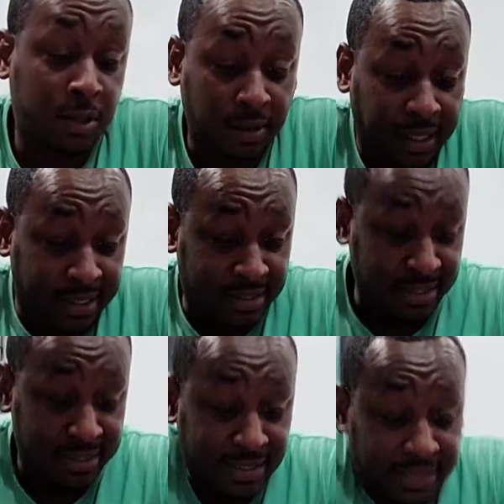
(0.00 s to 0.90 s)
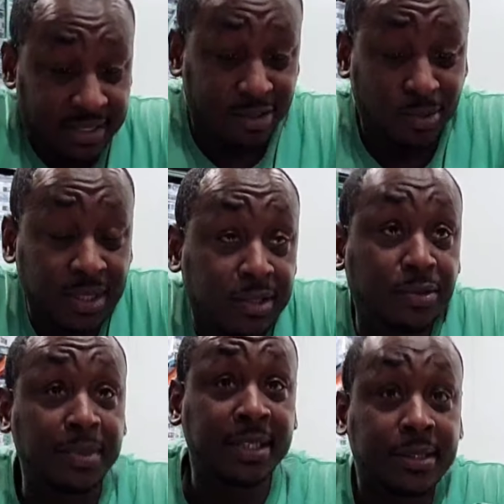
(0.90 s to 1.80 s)
So like I said, they said
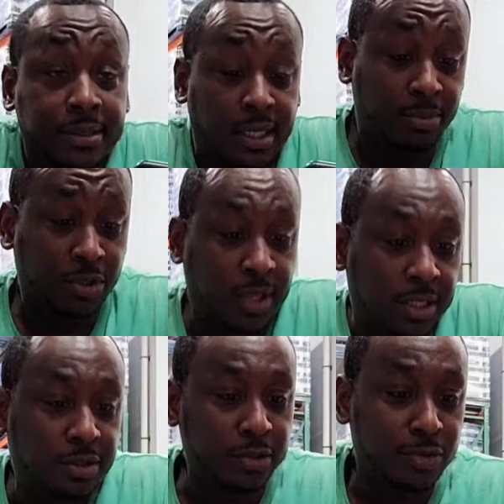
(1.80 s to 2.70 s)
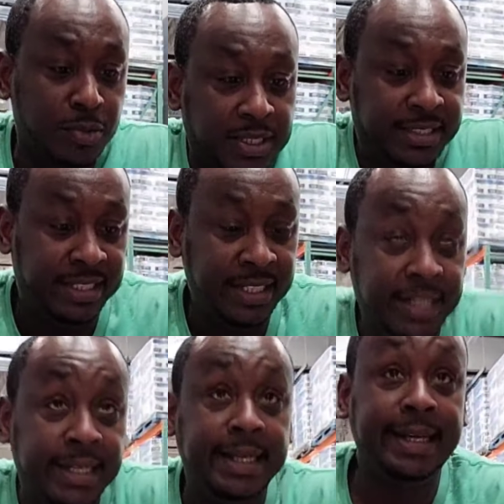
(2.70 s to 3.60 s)
22 minutes. I'm gonna try to do this one in
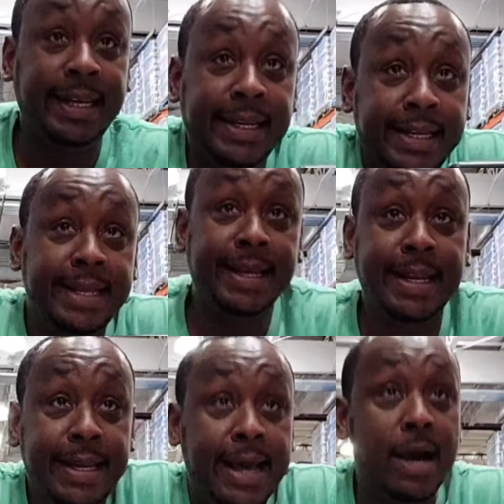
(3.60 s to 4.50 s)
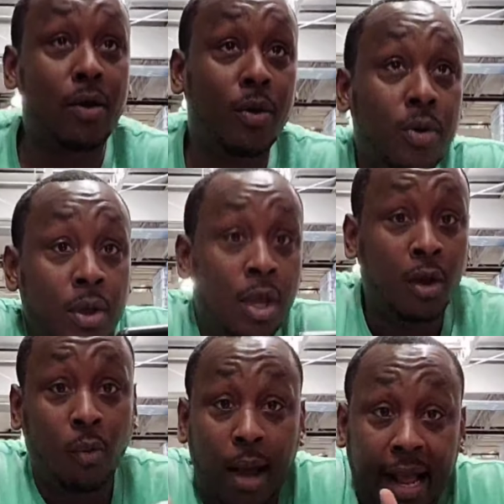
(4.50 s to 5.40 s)
10, get it in, get it out.
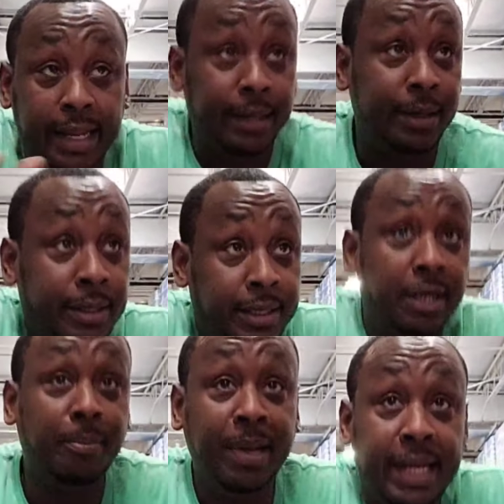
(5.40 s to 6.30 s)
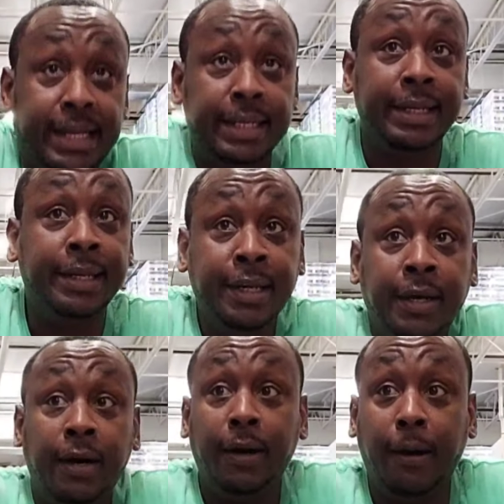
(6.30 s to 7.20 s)
Well, I can come back and
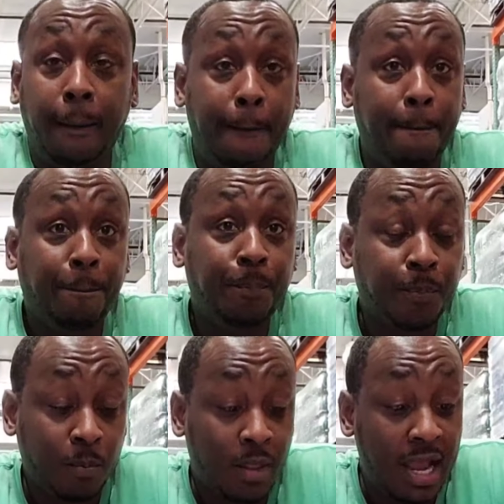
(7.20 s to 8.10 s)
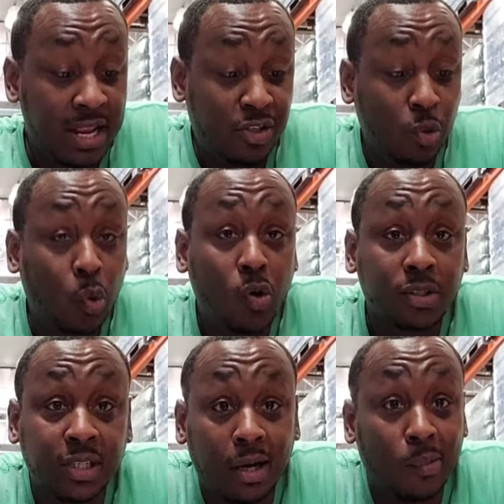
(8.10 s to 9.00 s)
I had 2 orders